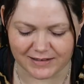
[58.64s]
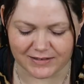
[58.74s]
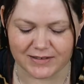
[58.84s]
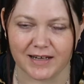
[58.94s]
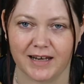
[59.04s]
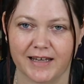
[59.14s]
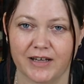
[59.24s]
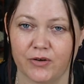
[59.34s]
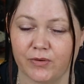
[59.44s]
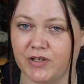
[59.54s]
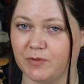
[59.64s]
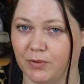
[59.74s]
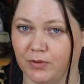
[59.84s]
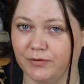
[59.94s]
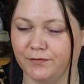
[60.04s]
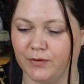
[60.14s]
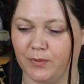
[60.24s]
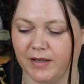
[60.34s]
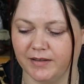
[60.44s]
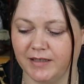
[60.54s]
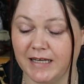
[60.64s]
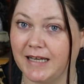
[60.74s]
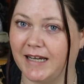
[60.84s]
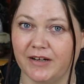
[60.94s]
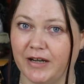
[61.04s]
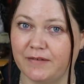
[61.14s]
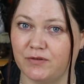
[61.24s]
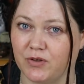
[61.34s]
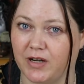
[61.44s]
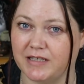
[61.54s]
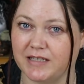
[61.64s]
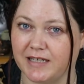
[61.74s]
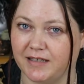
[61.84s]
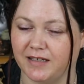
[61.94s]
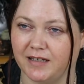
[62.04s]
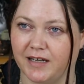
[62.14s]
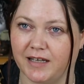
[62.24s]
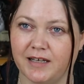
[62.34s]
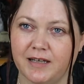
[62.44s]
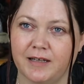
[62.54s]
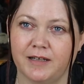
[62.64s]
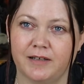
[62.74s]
look like a grease ball, for one, and I have dry skin, and I